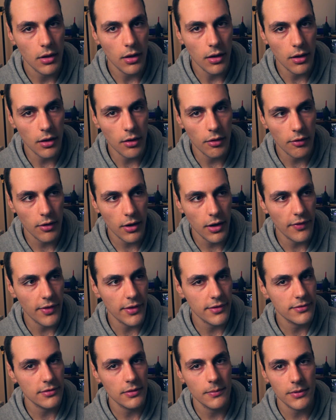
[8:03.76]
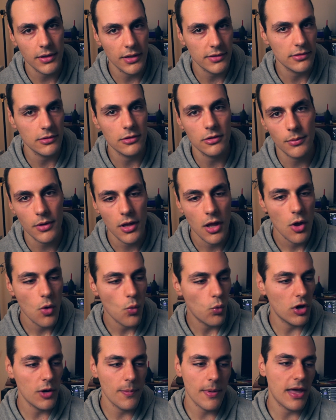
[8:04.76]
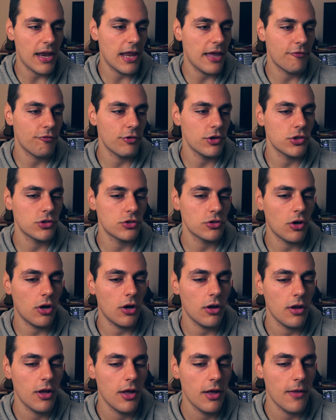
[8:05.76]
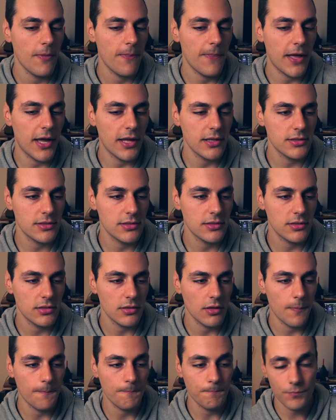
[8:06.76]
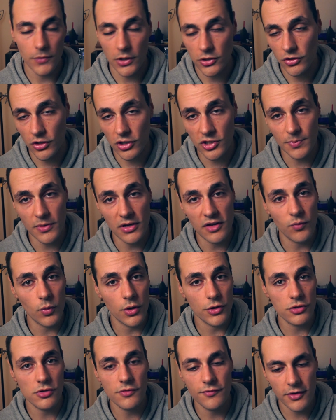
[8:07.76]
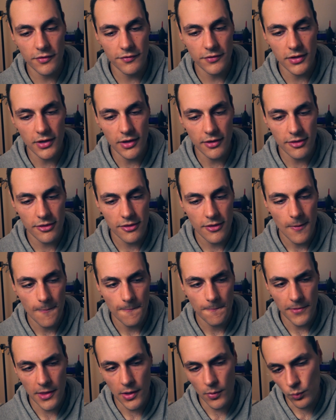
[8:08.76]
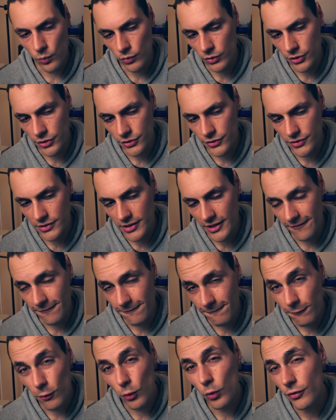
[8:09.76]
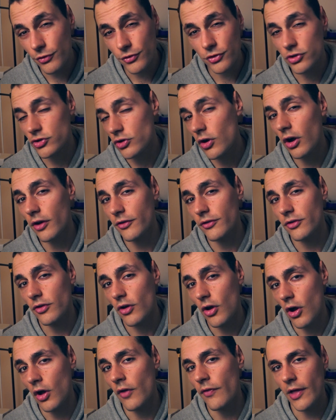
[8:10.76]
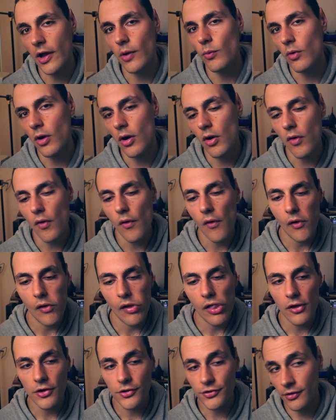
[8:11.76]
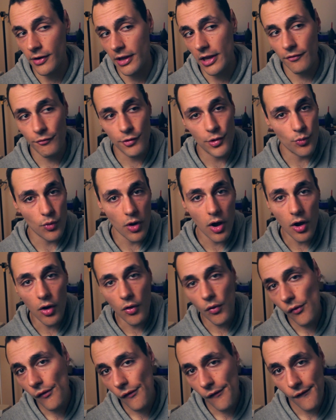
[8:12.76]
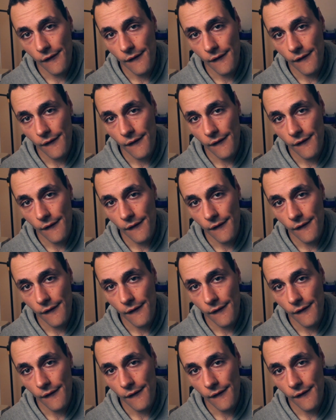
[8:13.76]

All right, that's something that's a little bit. What about every shot that's a shutter speed of 1/250th that was the 4th shot on that roll? So now every roll